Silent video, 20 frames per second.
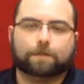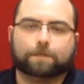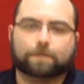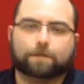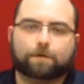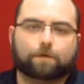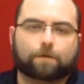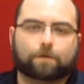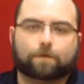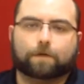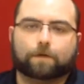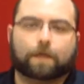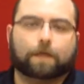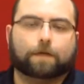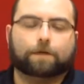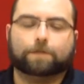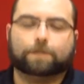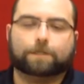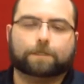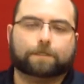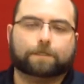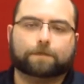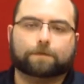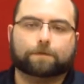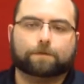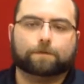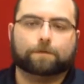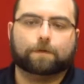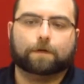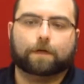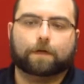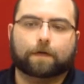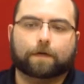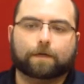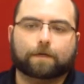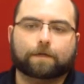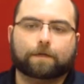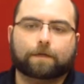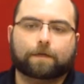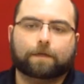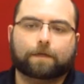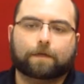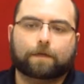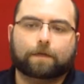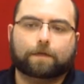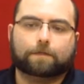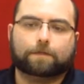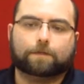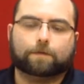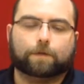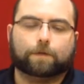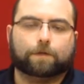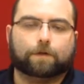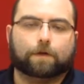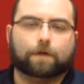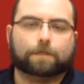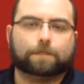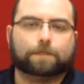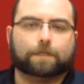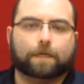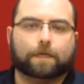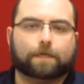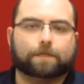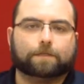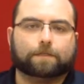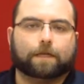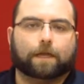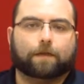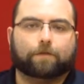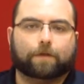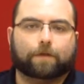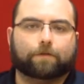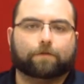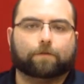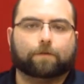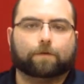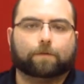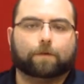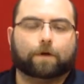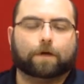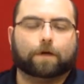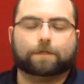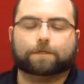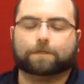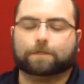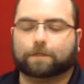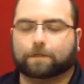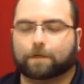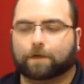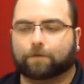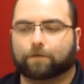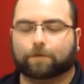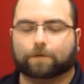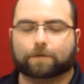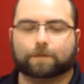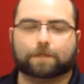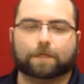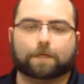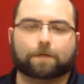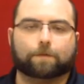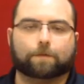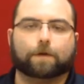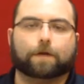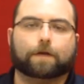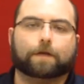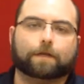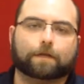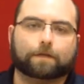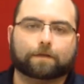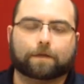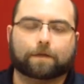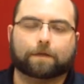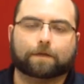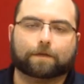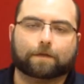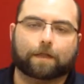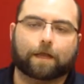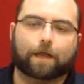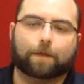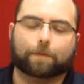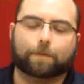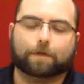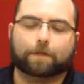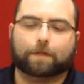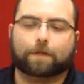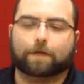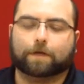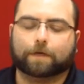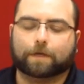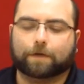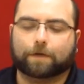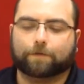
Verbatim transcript: There's a whole energy to uh, to when you're on stage and having everyone watching and everyone celebrating and, and clapping along and